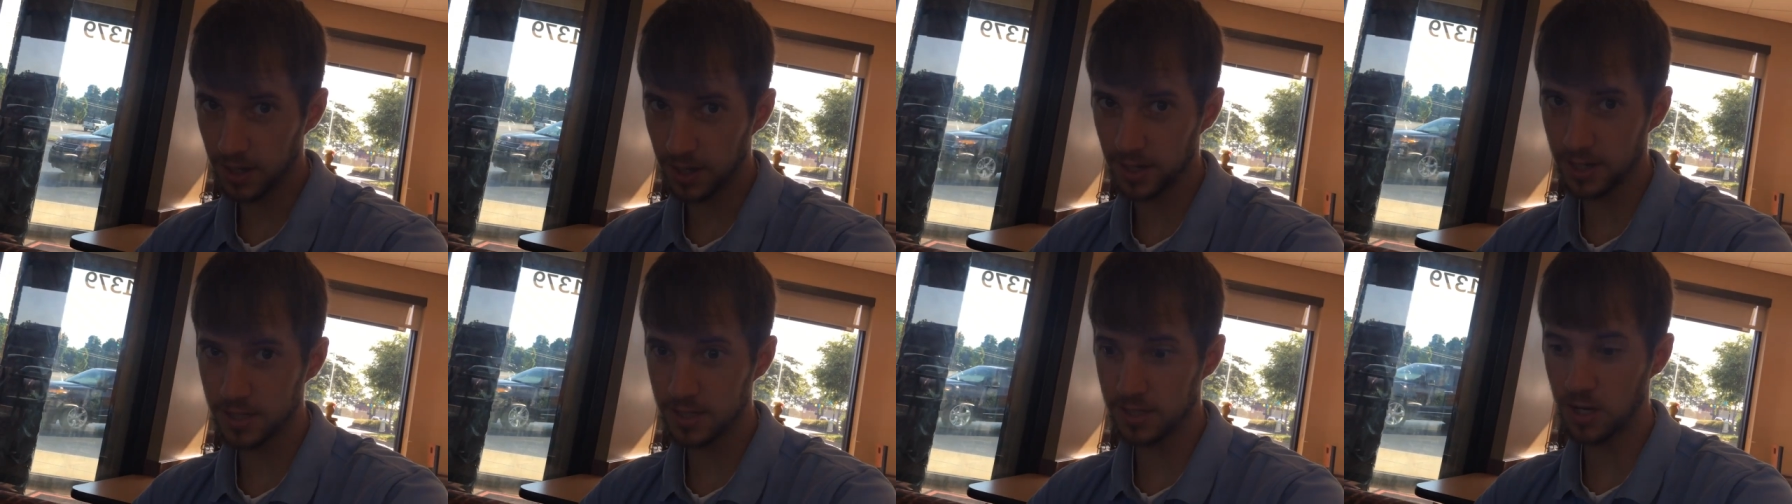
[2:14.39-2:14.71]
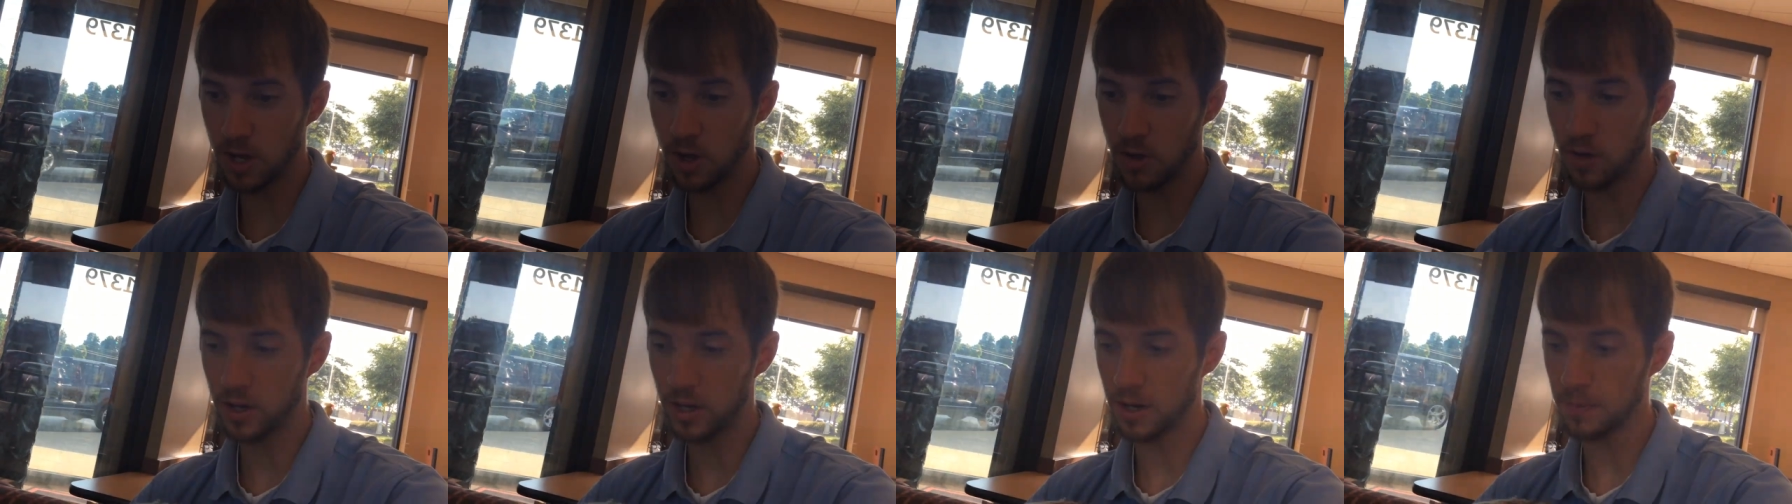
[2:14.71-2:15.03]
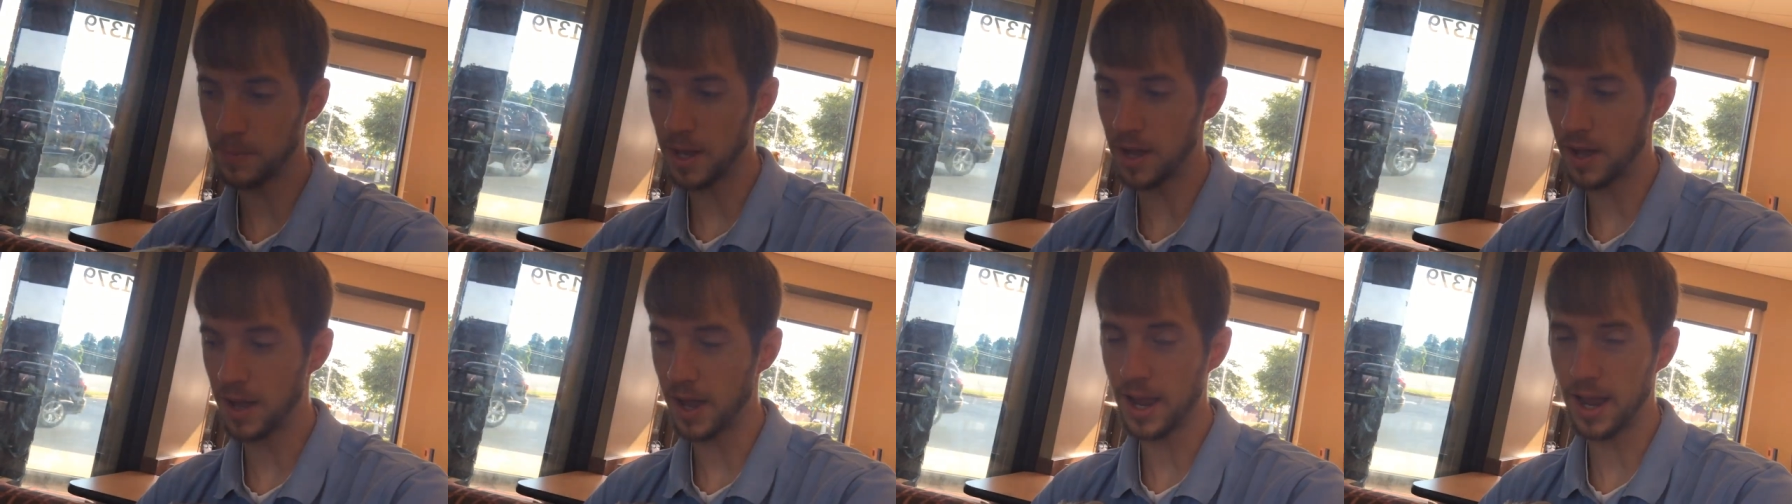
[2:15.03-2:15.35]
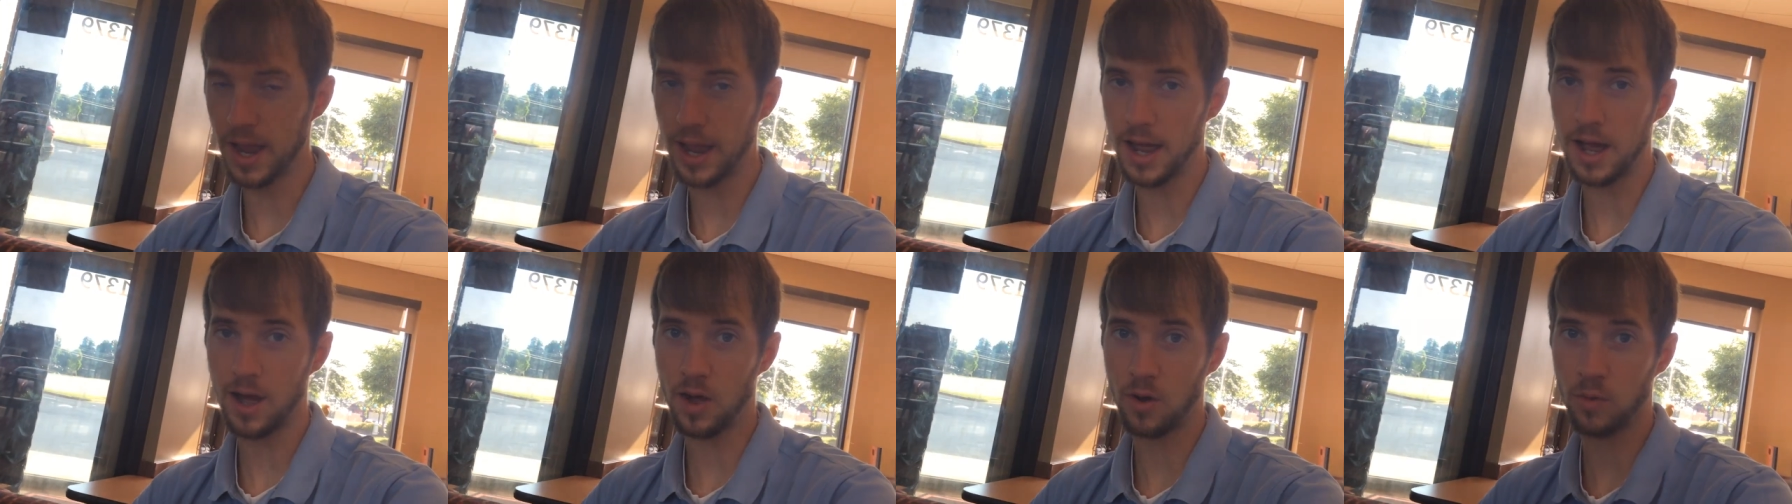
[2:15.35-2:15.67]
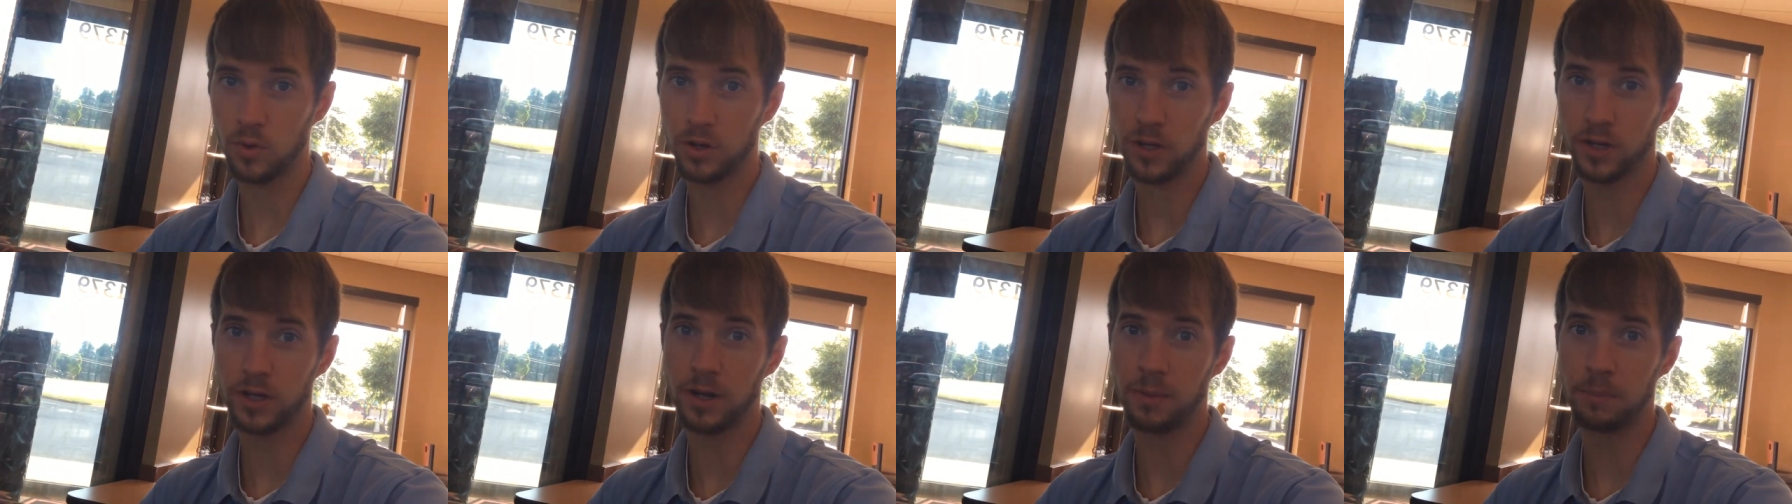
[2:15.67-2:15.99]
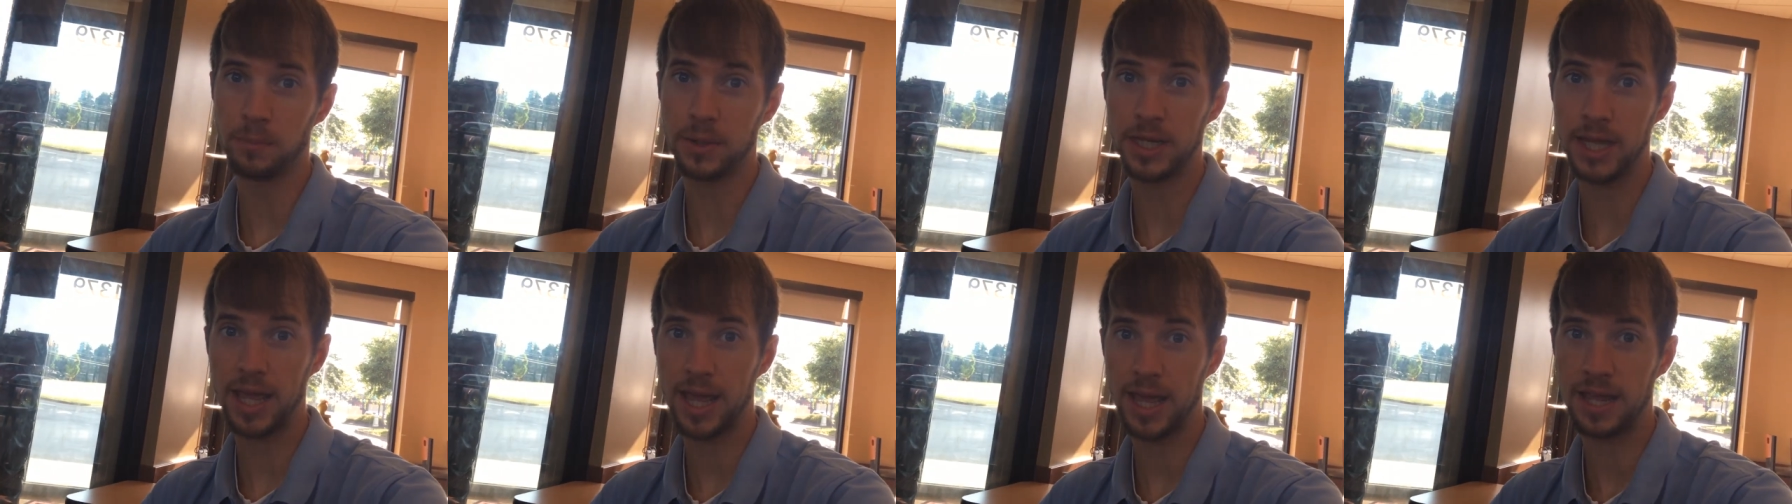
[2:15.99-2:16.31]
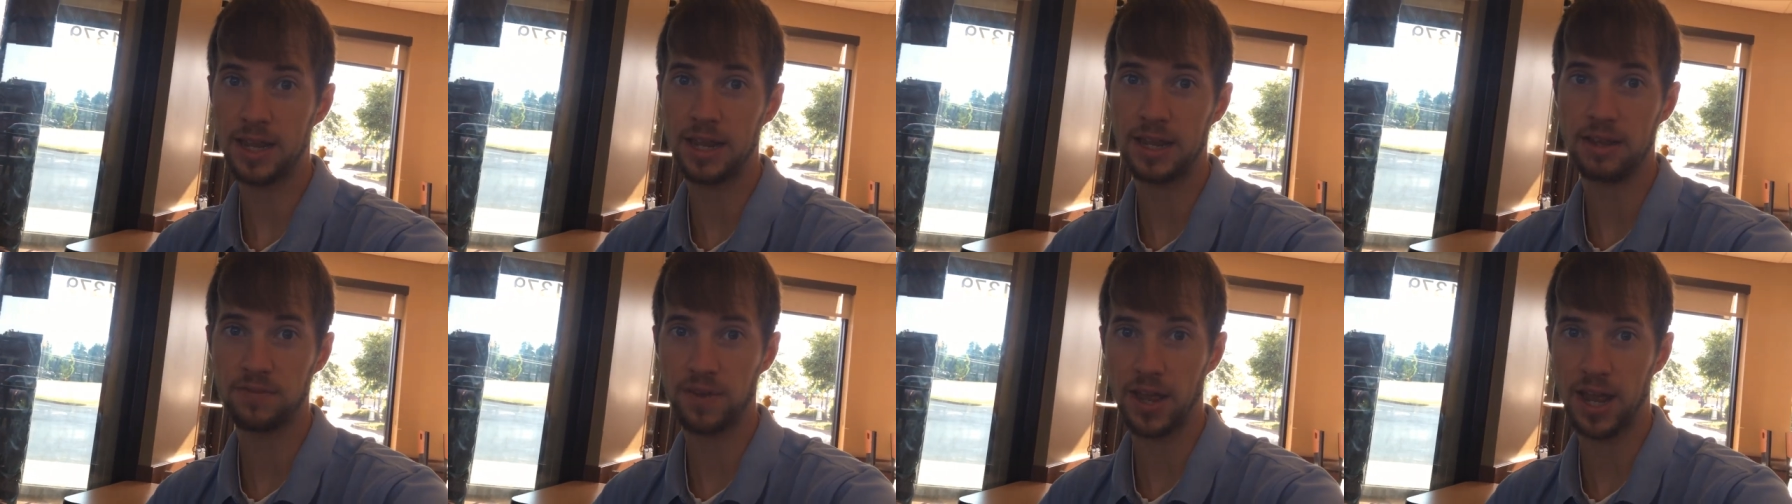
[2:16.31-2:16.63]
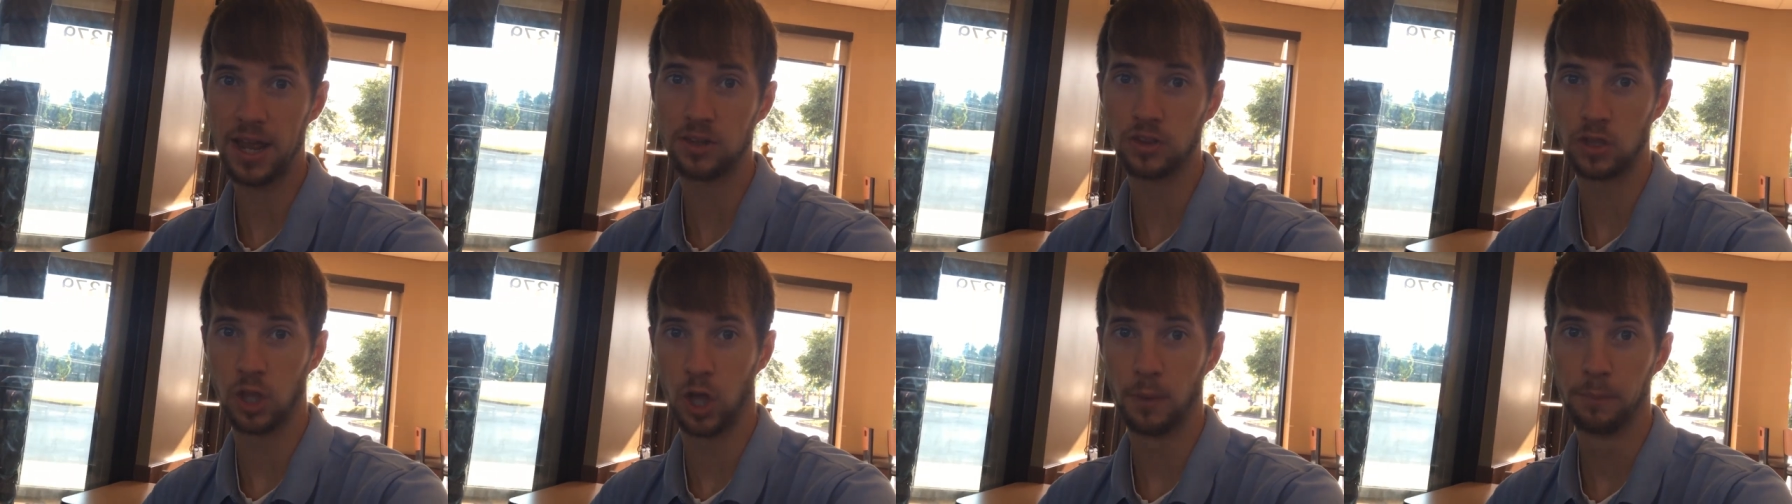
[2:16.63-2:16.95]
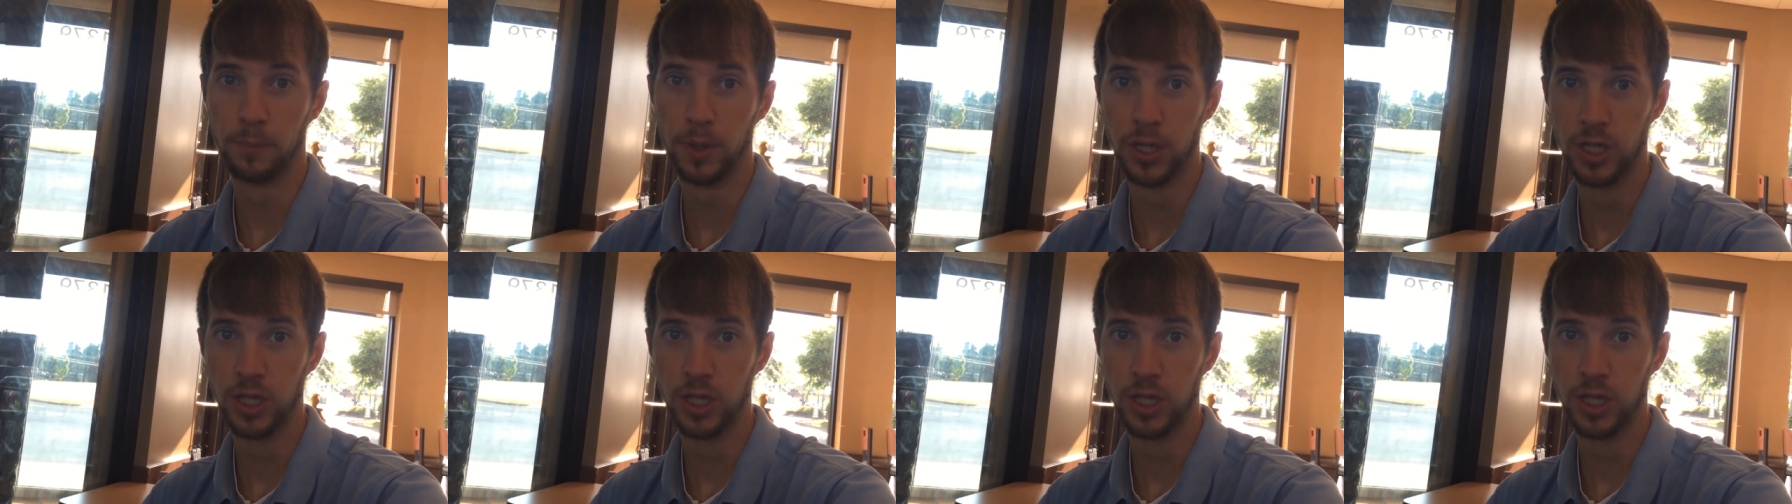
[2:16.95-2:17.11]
And talking about how we're gonna behave at the